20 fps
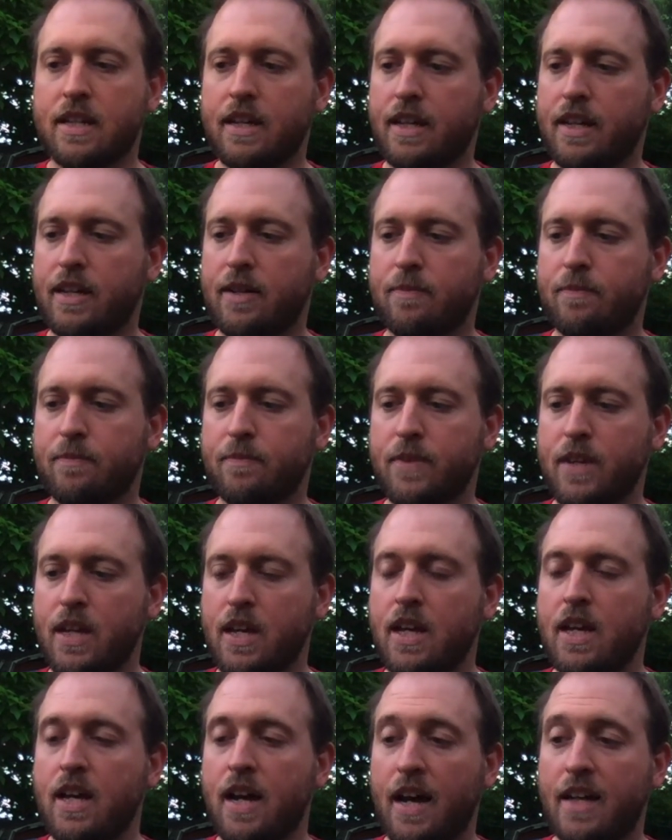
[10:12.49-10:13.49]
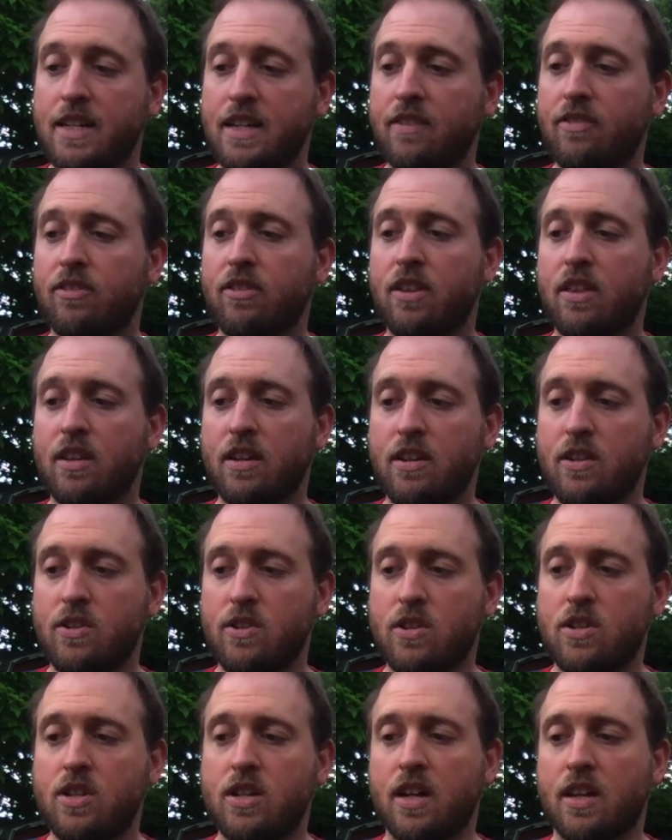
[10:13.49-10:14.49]
I definitely think you
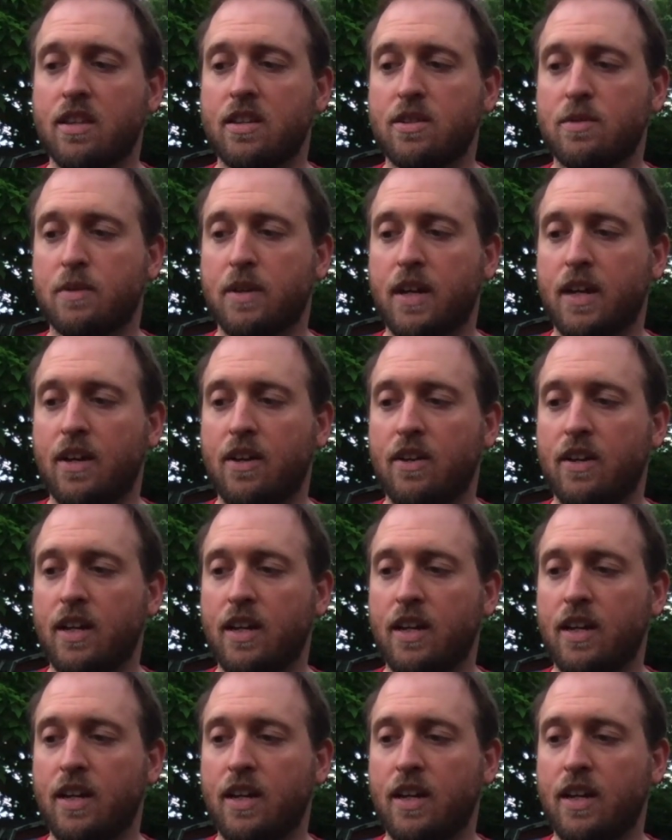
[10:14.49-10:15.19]
should check this one out.